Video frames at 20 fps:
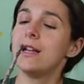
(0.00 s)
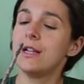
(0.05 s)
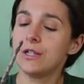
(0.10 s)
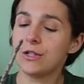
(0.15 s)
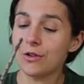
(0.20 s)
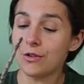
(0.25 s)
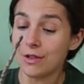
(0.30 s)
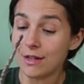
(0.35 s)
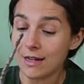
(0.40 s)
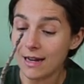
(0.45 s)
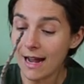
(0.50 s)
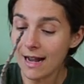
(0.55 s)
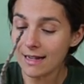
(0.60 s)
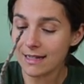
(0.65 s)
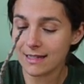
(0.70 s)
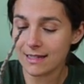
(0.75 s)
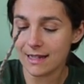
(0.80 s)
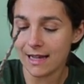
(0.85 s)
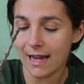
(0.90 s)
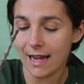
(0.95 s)
So the
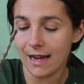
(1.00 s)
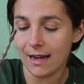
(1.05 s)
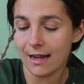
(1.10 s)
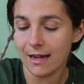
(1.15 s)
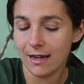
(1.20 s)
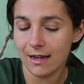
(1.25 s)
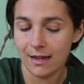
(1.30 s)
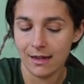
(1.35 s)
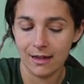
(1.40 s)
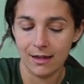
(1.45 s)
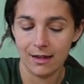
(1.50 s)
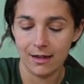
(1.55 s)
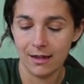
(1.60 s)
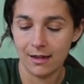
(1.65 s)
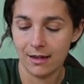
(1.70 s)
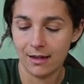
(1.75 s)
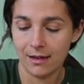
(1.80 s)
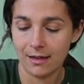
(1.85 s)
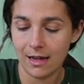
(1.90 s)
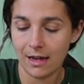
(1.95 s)
next thing
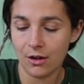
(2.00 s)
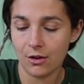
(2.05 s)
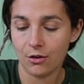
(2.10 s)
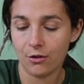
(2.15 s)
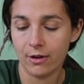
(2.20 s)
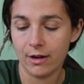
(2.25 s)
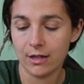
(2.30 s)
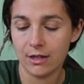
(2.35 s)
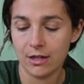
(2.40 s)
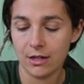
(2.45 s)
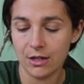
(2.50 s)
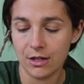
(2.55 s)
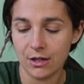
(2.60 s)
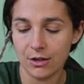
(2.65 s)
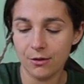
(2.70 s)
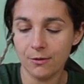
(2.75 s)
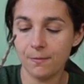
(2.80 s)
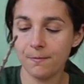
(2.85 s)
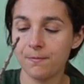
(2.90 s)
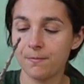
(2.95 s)
that you're going to
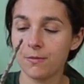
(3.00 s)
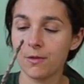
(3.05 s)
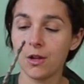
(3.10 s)
do